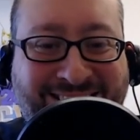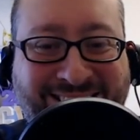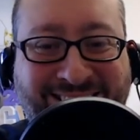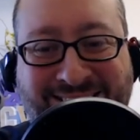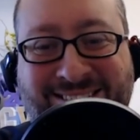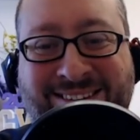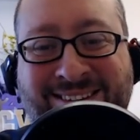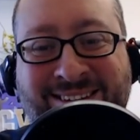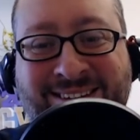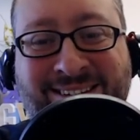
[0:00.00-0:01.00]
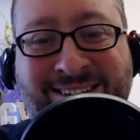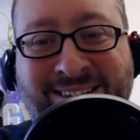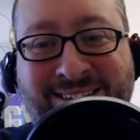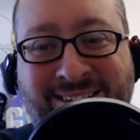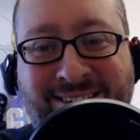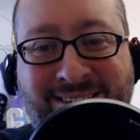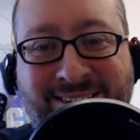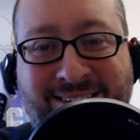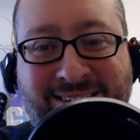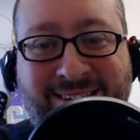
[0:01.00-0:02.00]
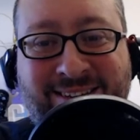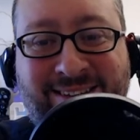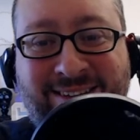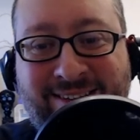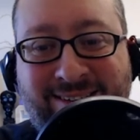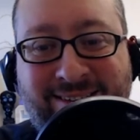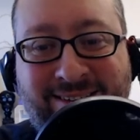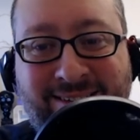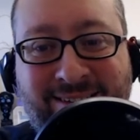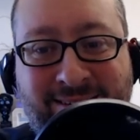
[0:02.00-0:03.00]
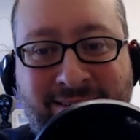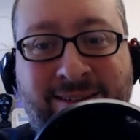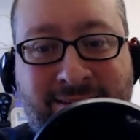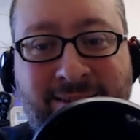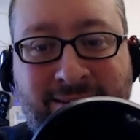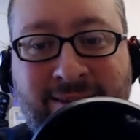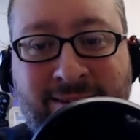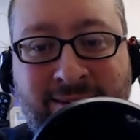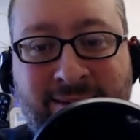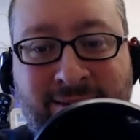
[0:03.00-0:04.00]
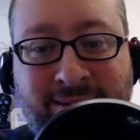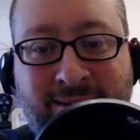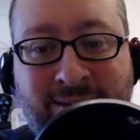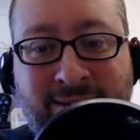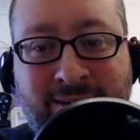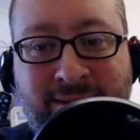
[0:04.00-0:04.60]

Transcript: No words are spoken by the person on screen.